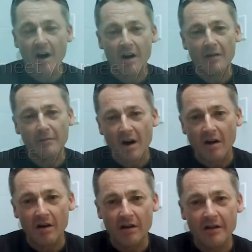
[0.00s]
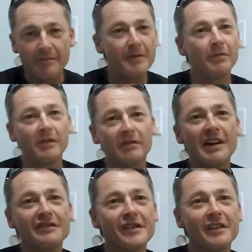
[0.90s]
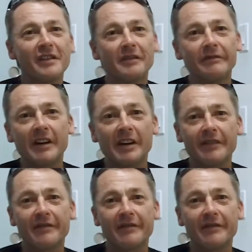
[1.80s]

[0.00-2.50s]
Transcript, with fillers: Um, all the people around here are very